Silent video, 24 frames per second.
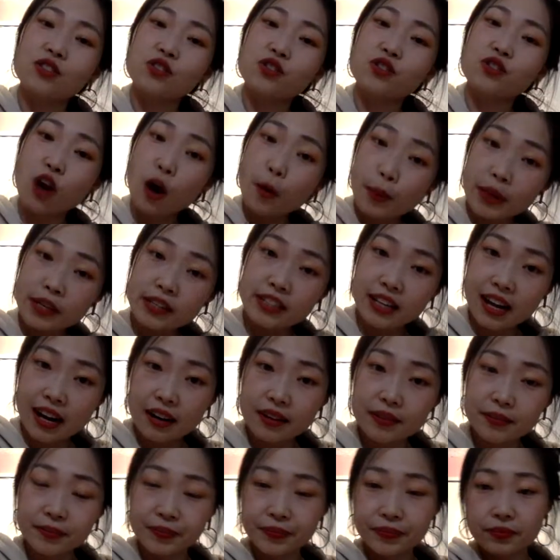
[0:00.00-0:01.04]
Dropping
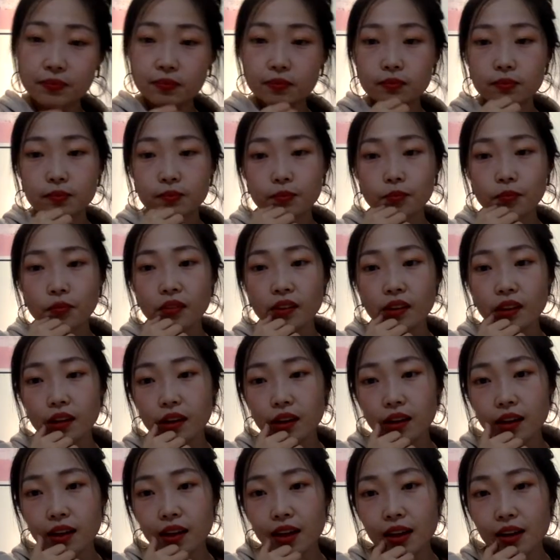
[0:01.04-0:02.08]
down.
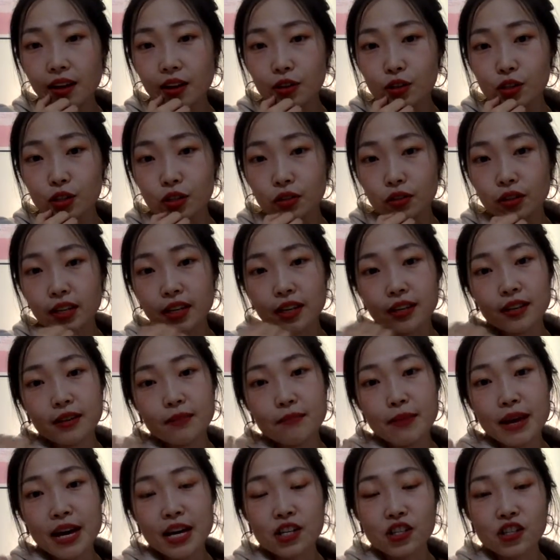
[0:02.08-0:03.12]
And also you can
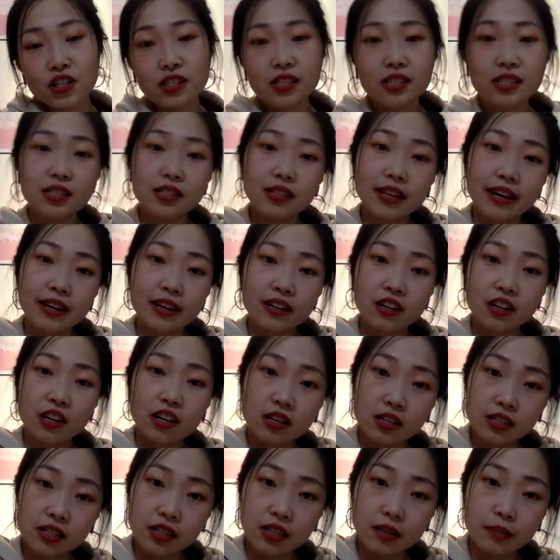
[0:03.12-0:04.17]
imagine it's like
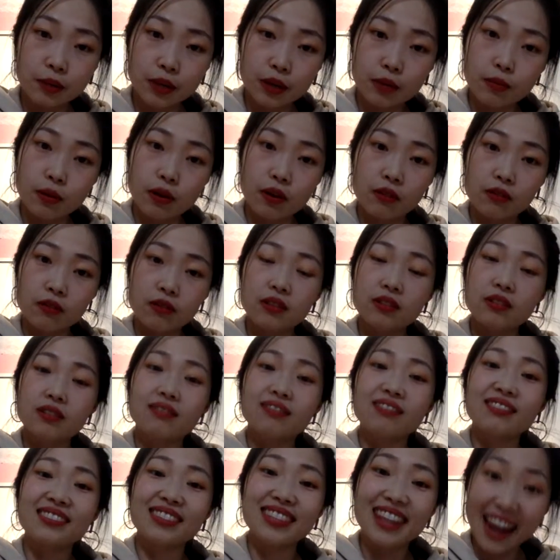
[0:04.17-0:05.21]
cursing people.
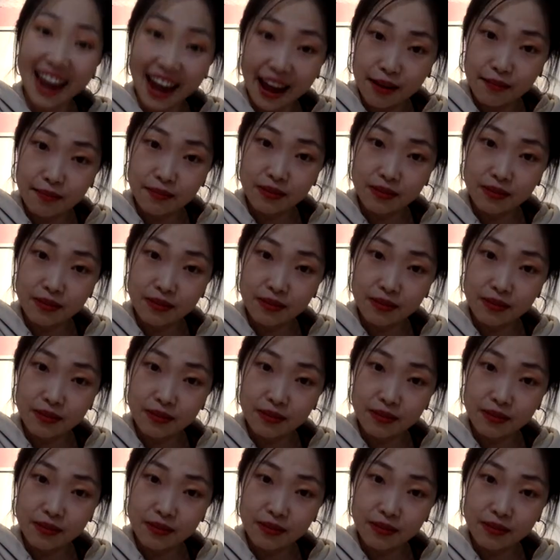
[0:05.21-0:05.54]
Damn!